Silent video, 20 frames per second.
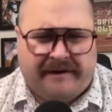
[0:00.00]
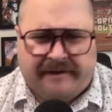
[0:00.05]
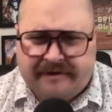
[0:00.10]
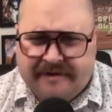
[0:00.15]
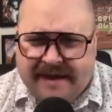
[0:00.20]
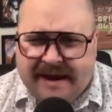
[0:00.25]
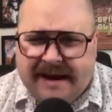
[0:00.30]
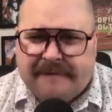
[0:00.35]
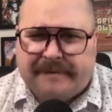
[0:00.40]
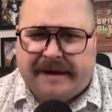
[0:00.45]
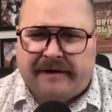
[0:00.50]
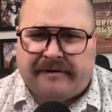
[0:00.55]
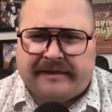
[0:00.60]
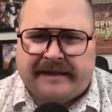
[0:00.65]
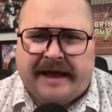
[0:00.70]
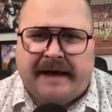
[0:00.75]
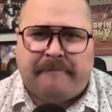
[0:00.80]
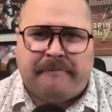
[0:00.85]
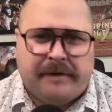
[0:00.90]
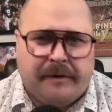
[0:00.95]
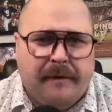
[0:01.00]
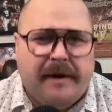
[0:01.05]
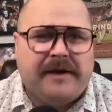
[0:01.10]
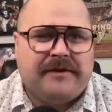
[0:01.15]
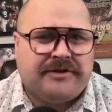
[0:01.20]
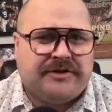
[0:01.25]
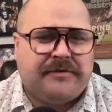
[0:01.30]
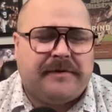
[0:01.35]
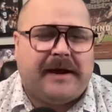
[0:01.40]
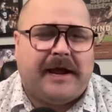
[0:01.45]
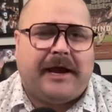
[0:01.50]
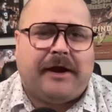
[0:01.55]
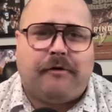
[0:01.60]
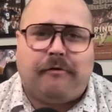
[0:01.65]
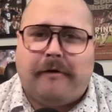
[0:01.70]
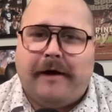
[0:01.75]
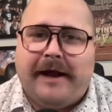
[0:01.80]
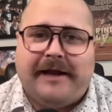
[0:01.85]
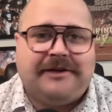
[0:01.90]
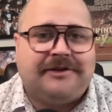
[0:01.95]
You think about that. BYU's doing a
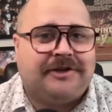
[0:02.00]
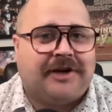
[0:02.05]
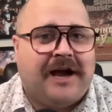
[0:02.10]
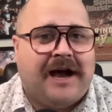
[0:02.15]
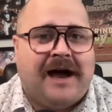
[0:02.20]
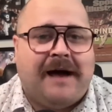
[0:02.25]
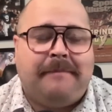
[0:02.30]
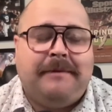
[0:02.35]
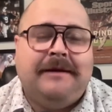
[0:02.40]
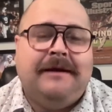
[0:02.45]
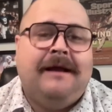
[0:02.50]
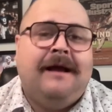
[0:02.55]
great job